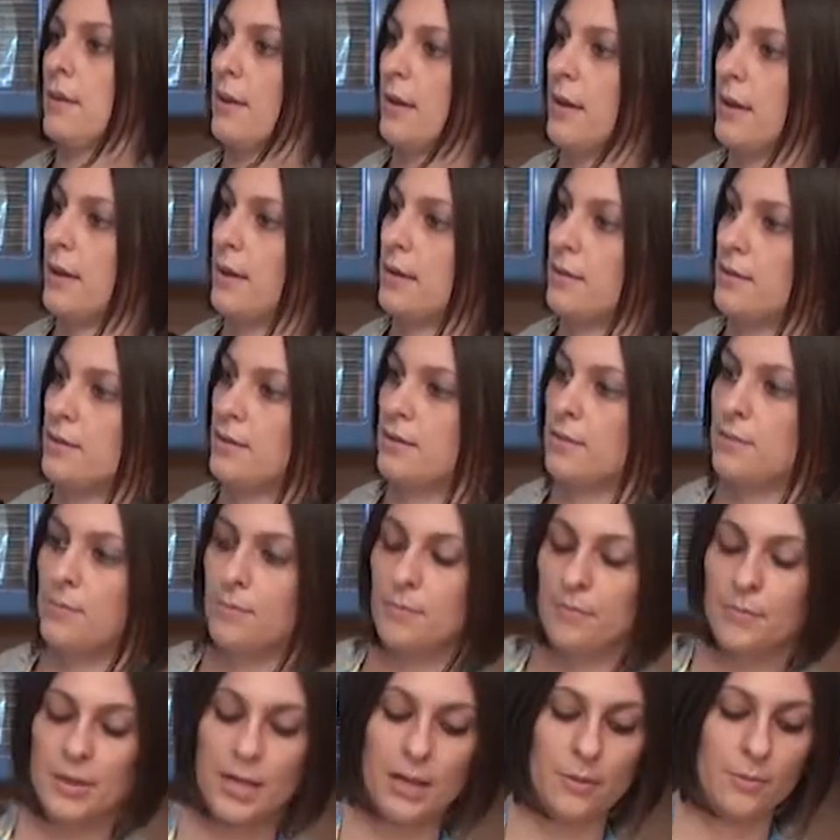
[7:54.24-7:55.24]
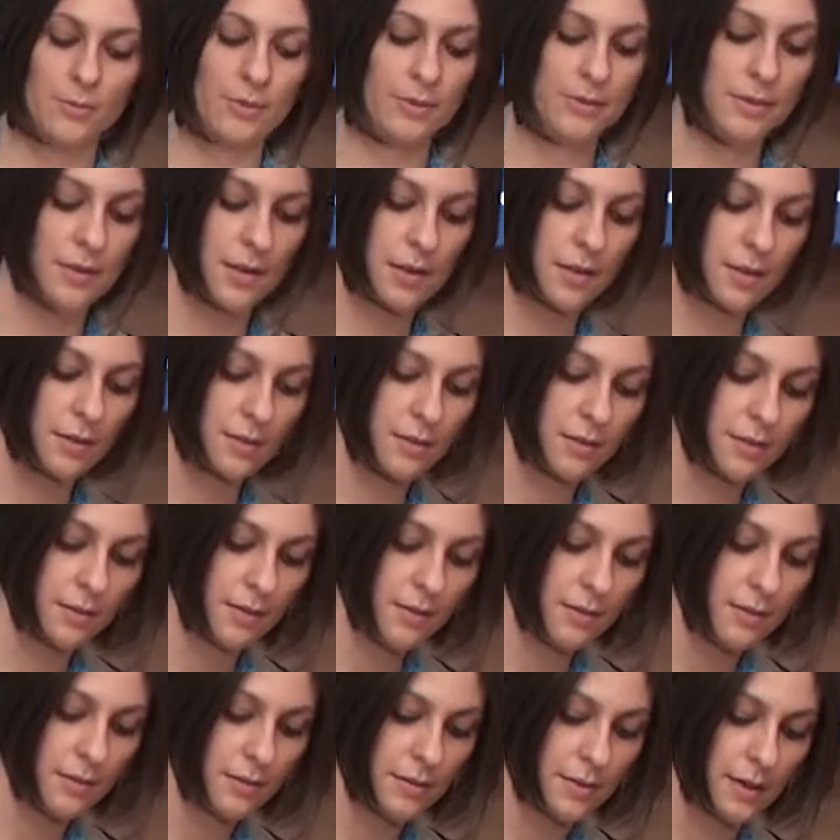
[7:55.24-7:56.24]
and be able to tell
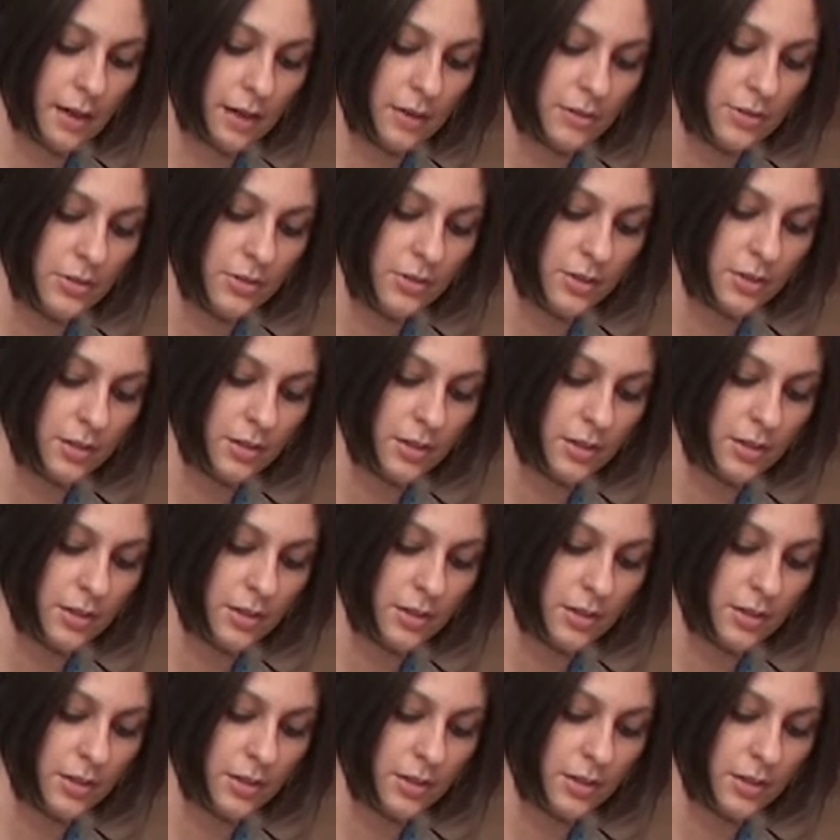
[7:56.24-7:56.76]
it got just a